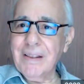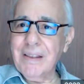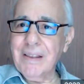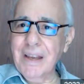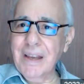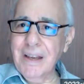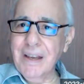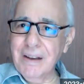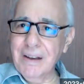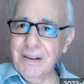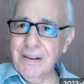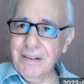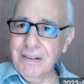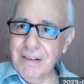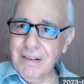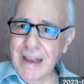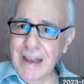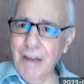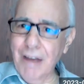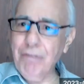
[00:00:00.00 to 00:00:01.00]
the
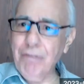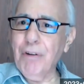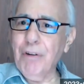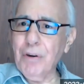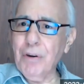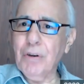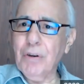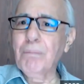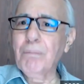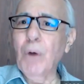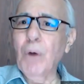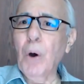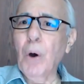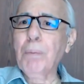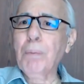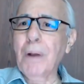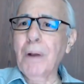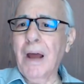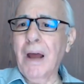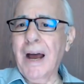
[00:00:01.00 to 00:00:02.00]
effort to
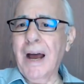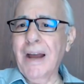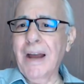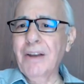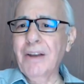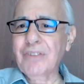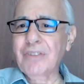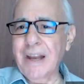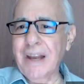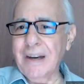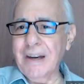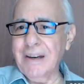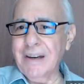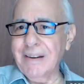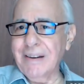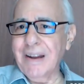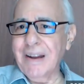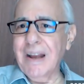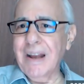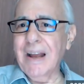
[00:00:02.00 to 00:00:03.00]
mobilize and